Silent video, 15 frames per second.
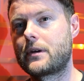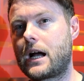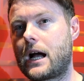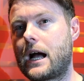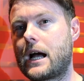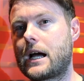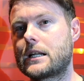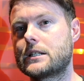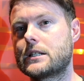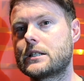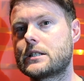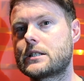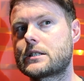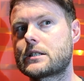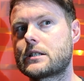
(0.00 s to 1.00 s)

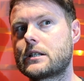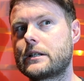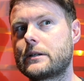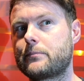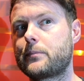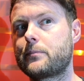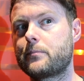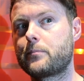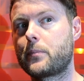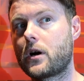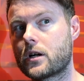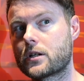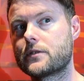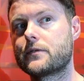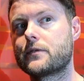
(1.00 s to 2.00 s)
And
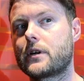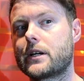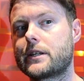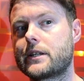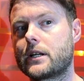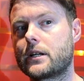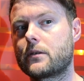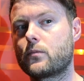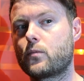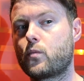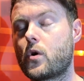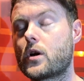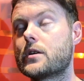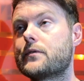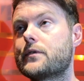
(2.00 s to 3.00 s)
I think
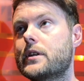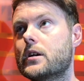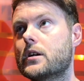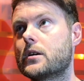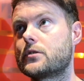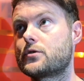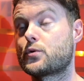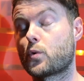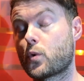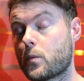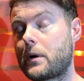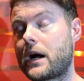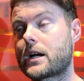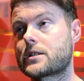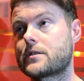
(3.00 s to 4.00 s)
one of the
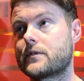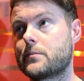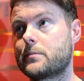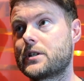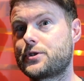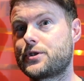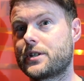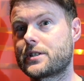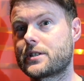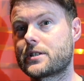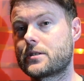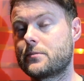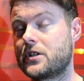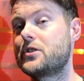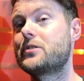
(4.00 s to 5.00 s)
drawbacks of the pitching
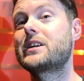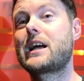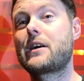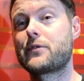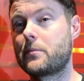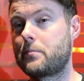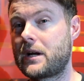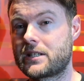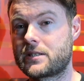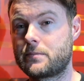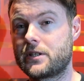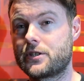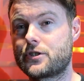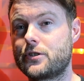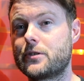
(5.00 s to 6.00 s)
system, you can have the best
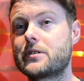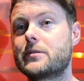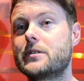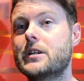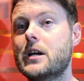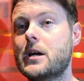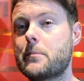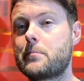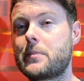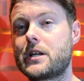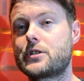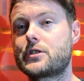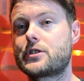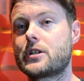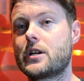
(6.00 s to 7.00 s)
pitch, you can
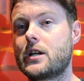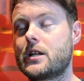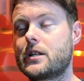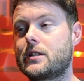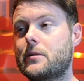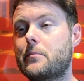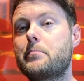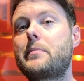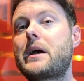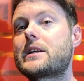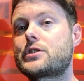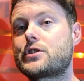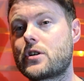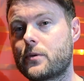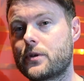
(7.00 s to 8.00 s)
pitch the best
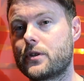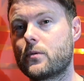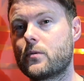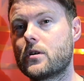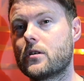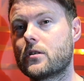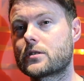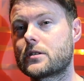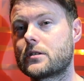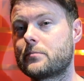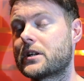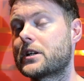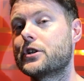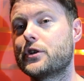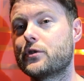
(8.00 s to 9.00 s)
show in the world,
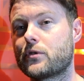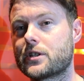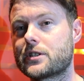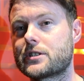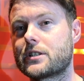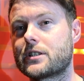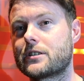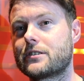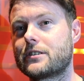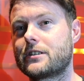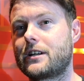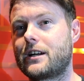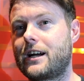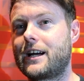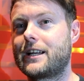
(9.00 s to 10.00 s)
but can you write it?
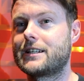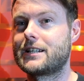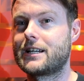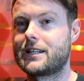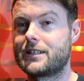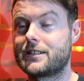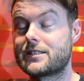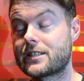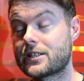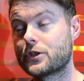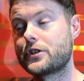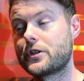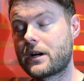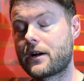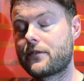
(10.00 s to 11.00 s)
And until
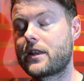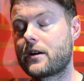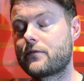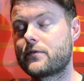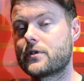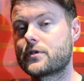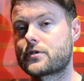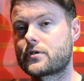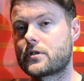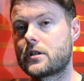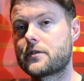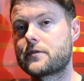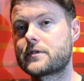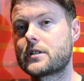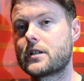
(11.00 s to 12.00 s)
you have that first
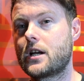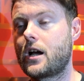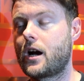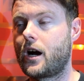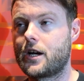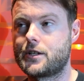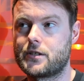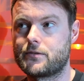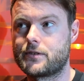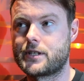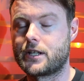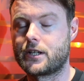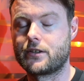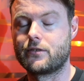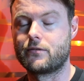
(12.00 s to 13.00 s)
draft, I don't
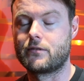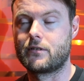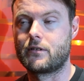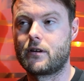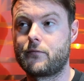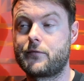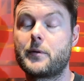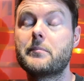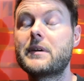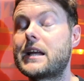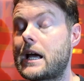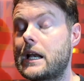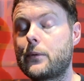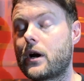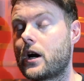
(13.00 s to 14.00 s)
think for me
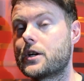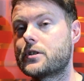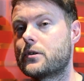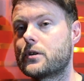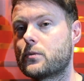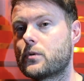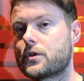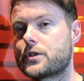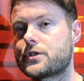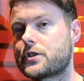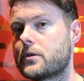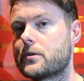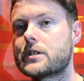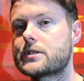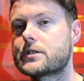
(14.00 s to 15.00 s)
anyway, I don't know what the
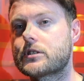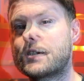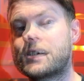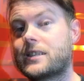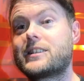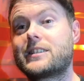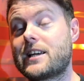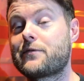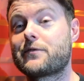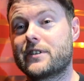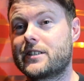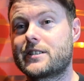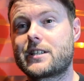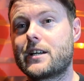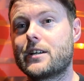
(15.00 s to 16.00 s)
show is. Yeah, it's
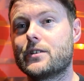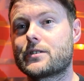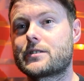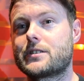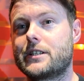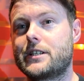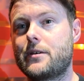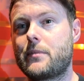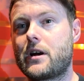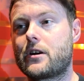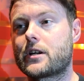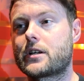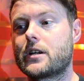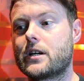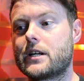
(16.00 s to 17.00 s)
definitely sales in
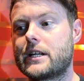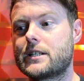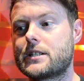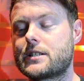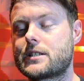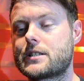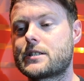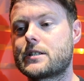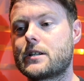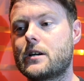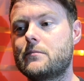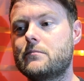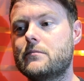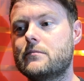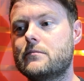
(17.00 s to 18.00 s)
America. It's
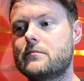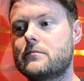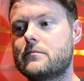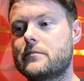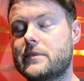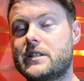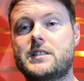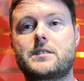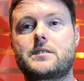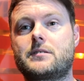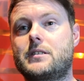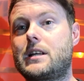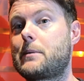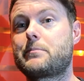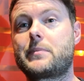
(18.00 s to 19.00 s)

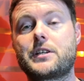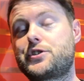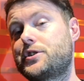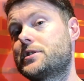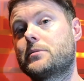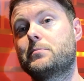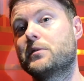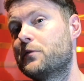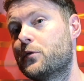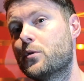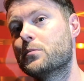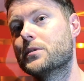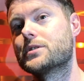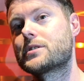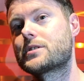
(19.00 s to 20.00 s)
that pitch is a
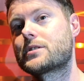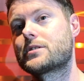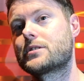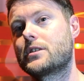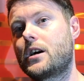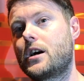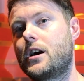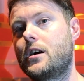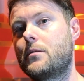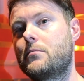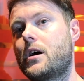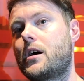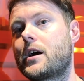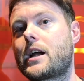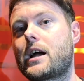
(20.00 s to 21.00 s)
performance.
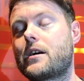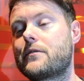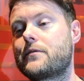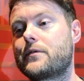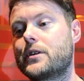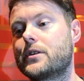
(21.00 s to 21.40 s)
I have,